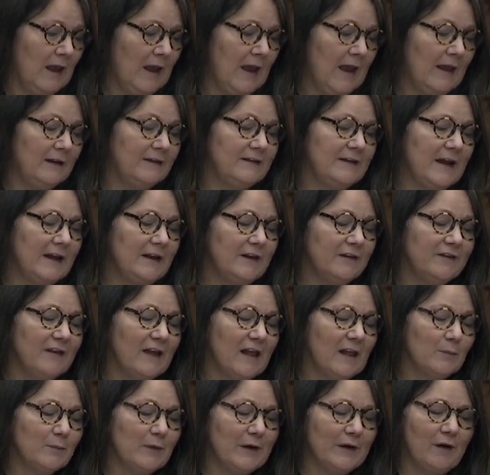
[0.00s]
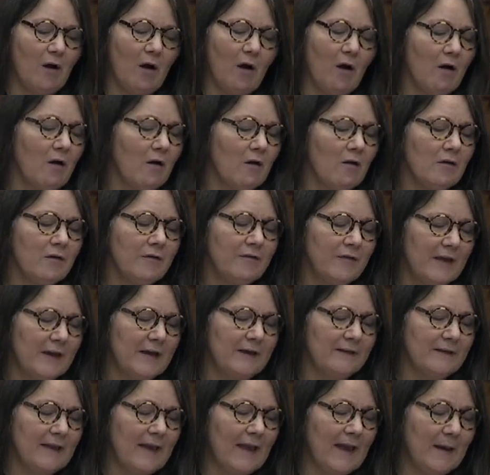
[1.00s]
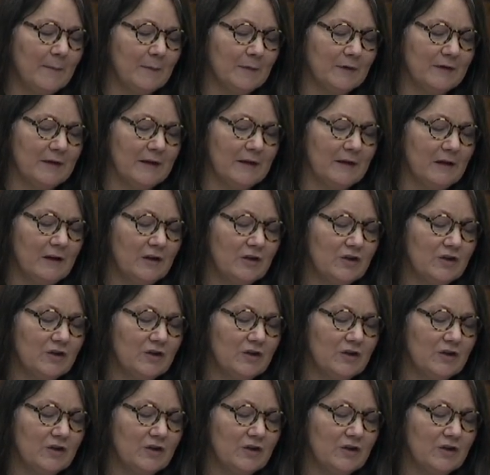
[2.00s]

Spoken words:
a day to celebrate all things Hamilton,